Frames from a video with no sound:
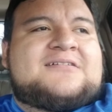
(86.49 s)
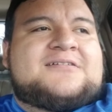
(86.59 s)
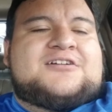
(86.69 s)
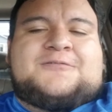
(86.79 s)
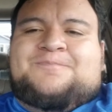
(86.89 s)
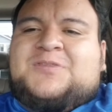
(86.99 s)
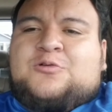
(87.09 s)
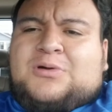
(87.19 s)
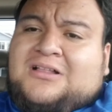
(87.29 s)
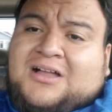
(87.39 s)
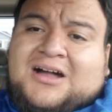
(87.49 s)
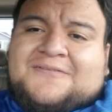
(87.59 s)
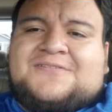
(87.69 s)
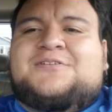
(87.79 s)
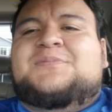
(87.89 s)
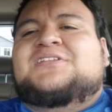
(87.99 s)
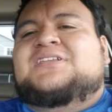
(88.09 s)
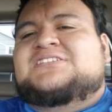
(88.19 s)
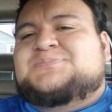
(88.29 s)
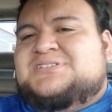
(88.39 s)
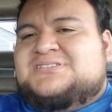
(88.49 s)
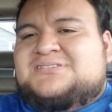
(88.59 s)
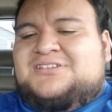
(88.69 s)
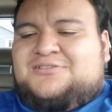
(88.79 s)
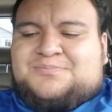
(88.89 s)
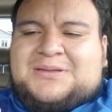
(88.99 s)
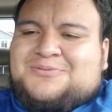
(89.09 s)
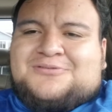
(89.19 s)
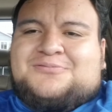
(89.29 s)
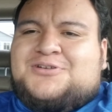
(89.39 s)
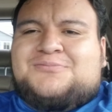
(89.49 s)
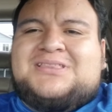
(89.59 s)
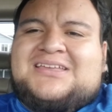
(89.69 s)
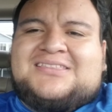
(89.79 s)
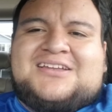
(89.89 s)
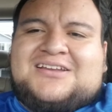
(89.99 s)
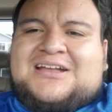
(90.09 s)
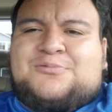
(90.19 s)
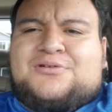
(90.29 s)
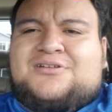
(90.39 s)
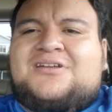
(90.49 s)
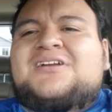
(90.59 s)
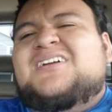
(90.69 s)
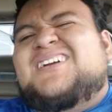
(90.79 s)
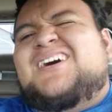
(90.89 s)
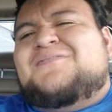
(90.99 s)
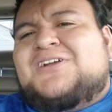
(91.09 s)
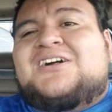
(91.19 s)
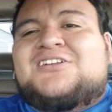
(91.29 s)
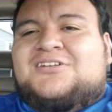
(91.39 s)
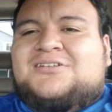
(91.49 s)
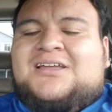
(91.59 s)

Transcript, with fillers: you know, well-off community Smith. You know, people weren't really in there that were of color.